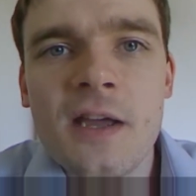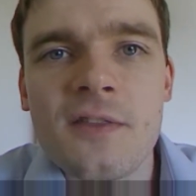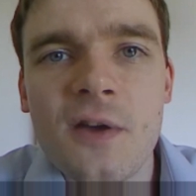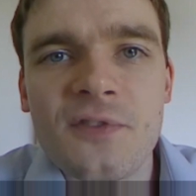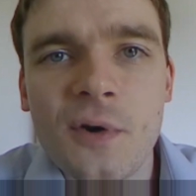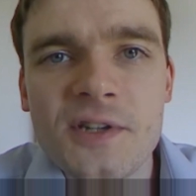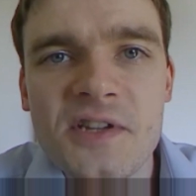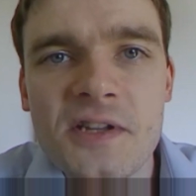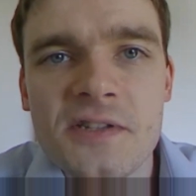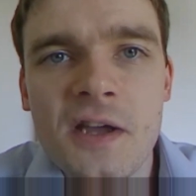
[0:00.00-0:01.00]
the
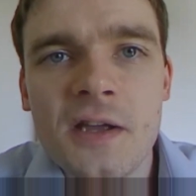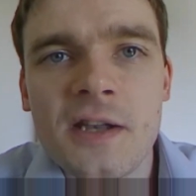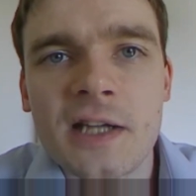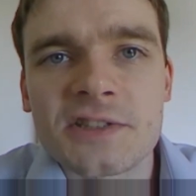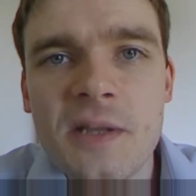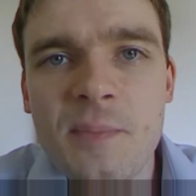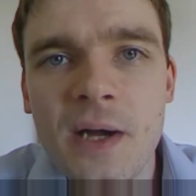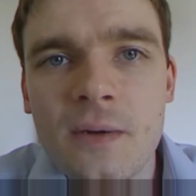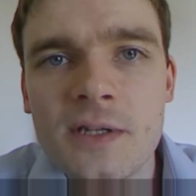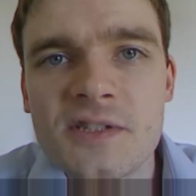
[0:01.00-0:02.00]
authorities largely
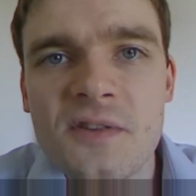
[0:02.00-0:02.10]
powerless,